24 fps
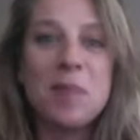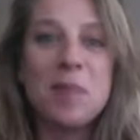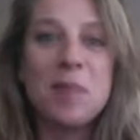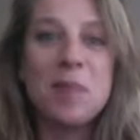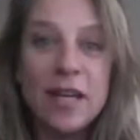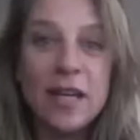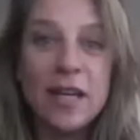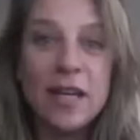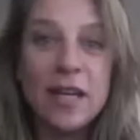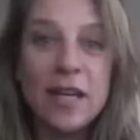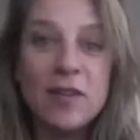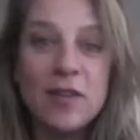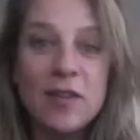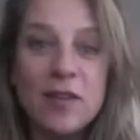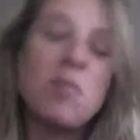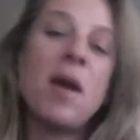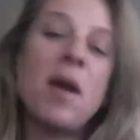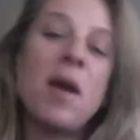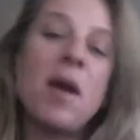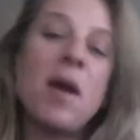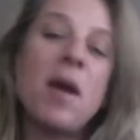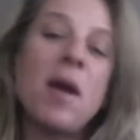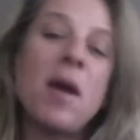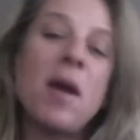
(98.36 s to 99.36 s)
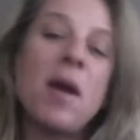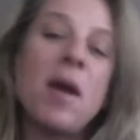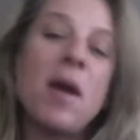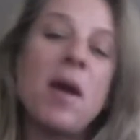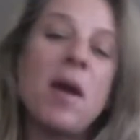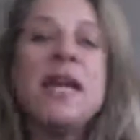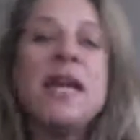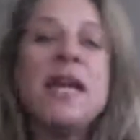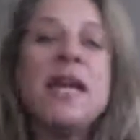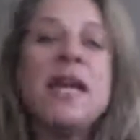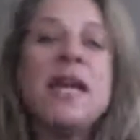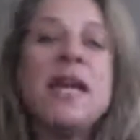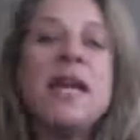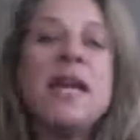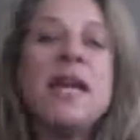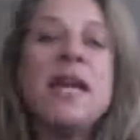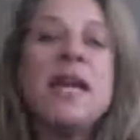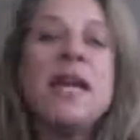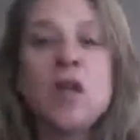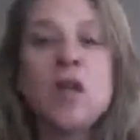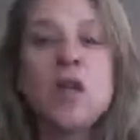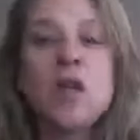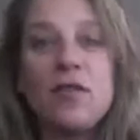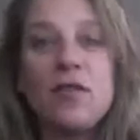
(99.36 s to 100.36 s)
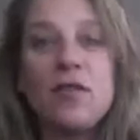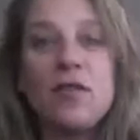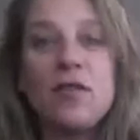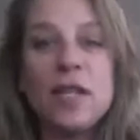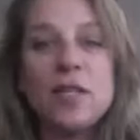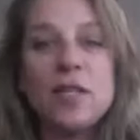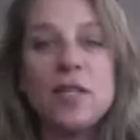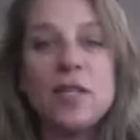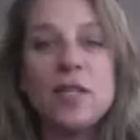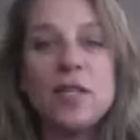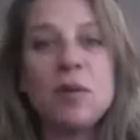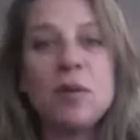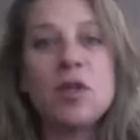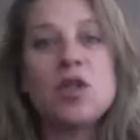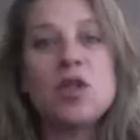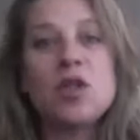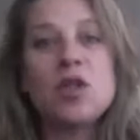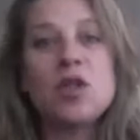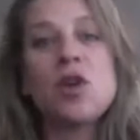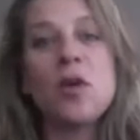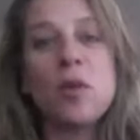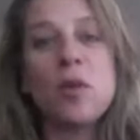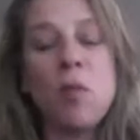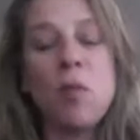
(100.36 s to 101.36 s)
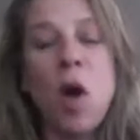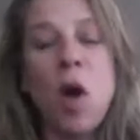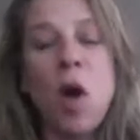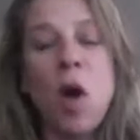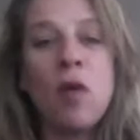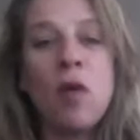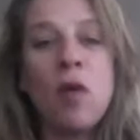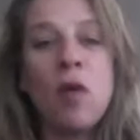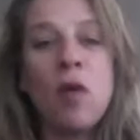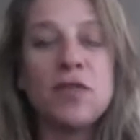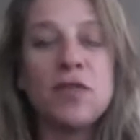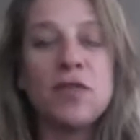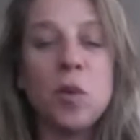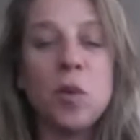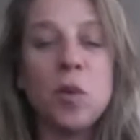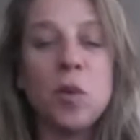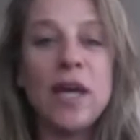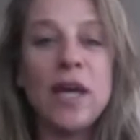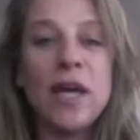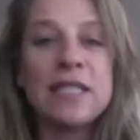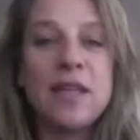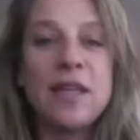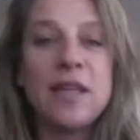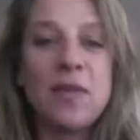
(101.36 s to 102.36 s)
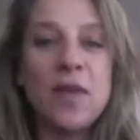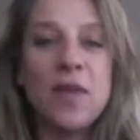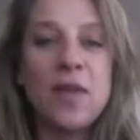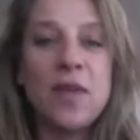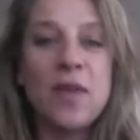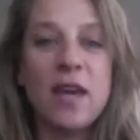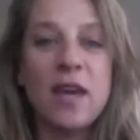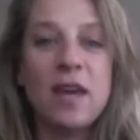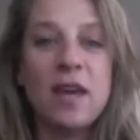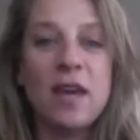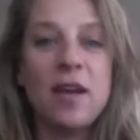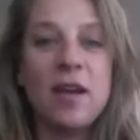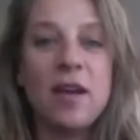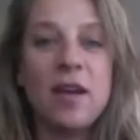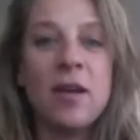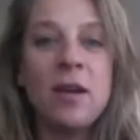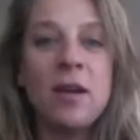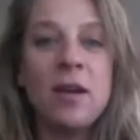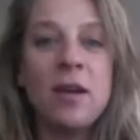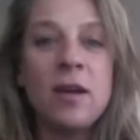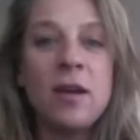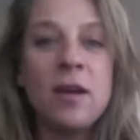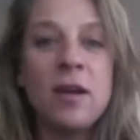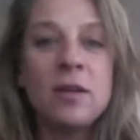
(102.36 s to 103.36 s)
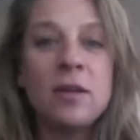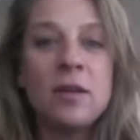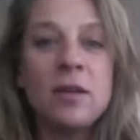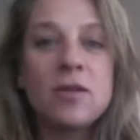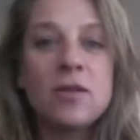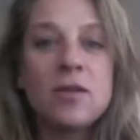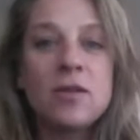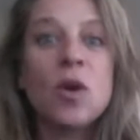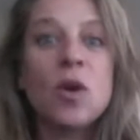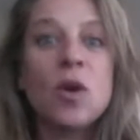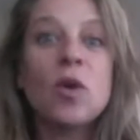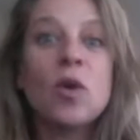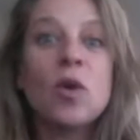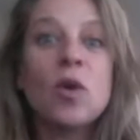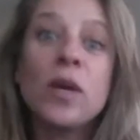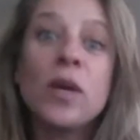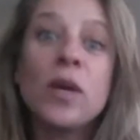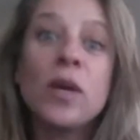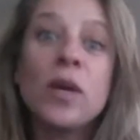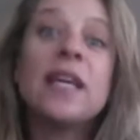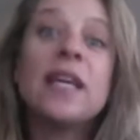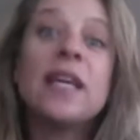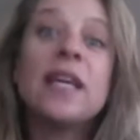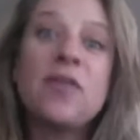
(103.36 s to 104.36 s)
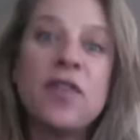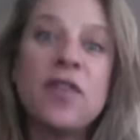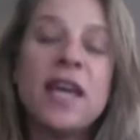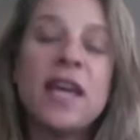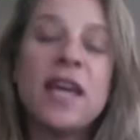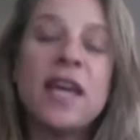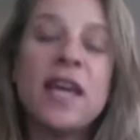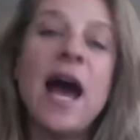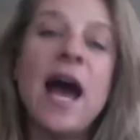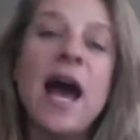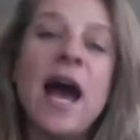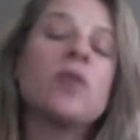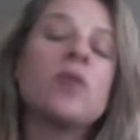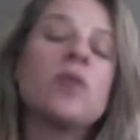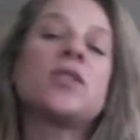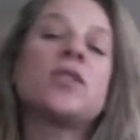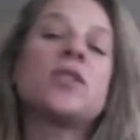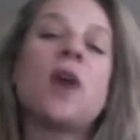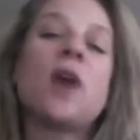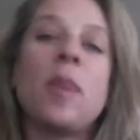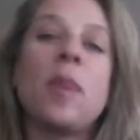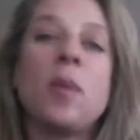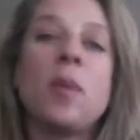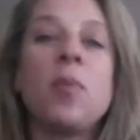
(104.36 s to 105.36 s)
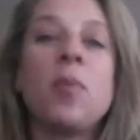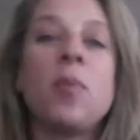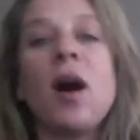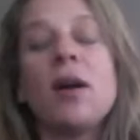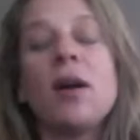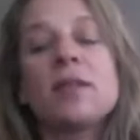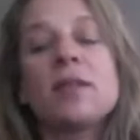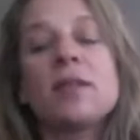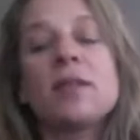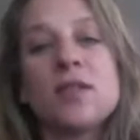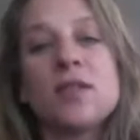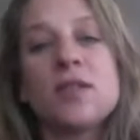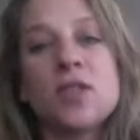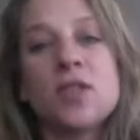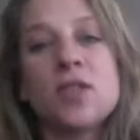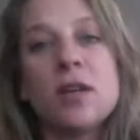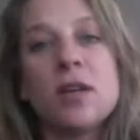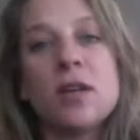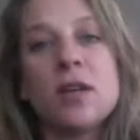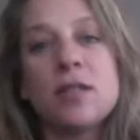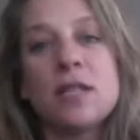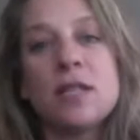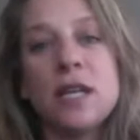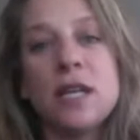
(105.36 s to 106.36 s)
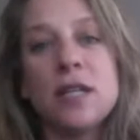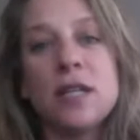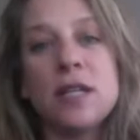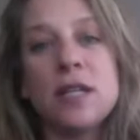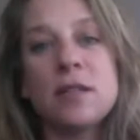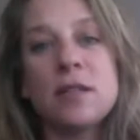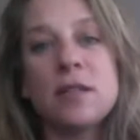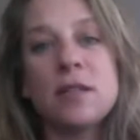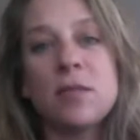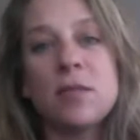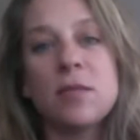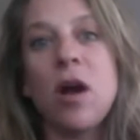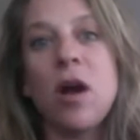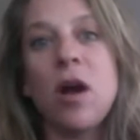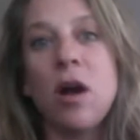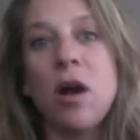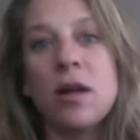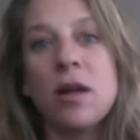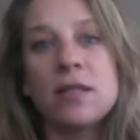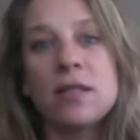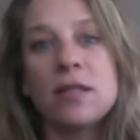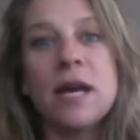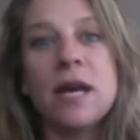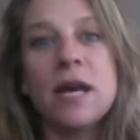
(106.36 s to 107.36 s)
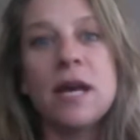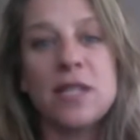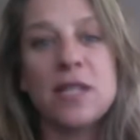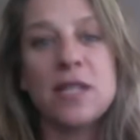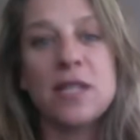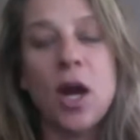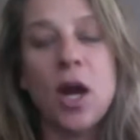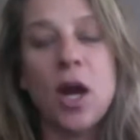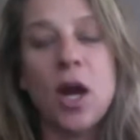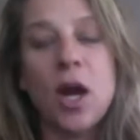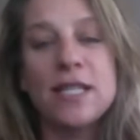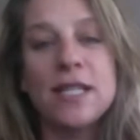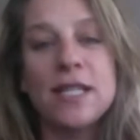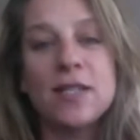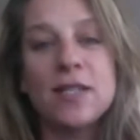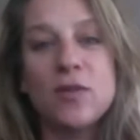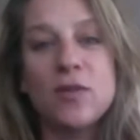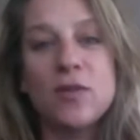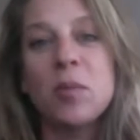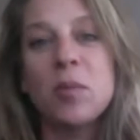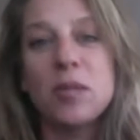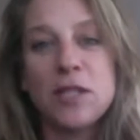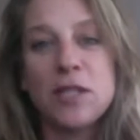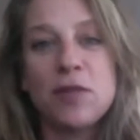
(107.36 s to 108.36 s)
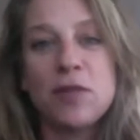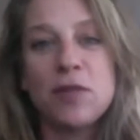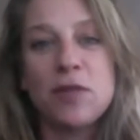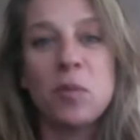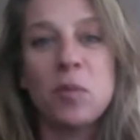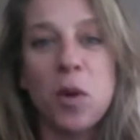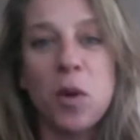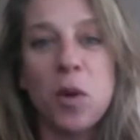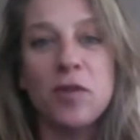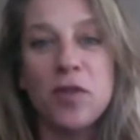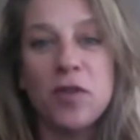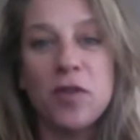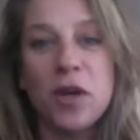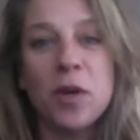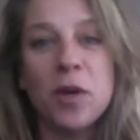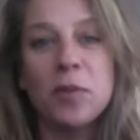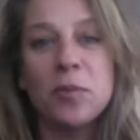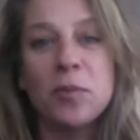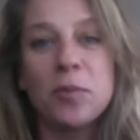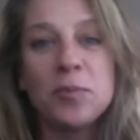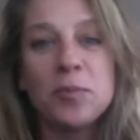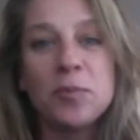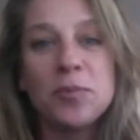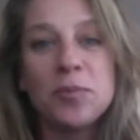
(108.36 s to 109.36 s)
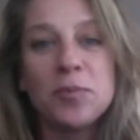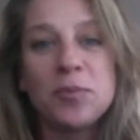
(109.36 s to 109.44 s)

creative myself, it's kind of fun to be able to show them all the different ways that they can sort of really think outside the box and start seeing some concepts and ideas from a different point of view.